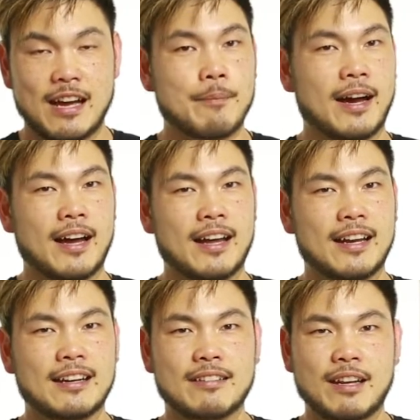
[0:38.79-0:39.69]

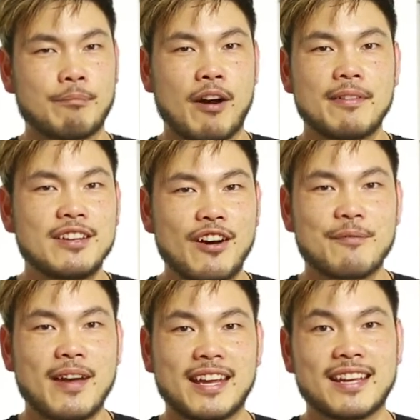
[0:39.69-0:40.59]
but they're probably not
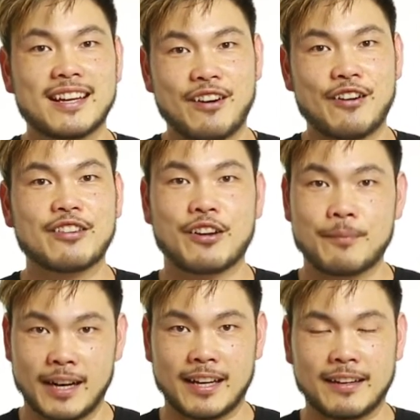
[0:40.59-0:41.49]
making a whole lot of
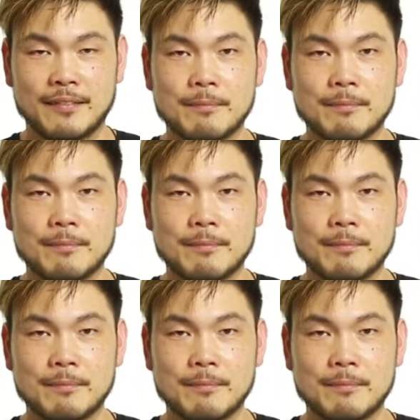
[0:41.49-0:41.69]
money.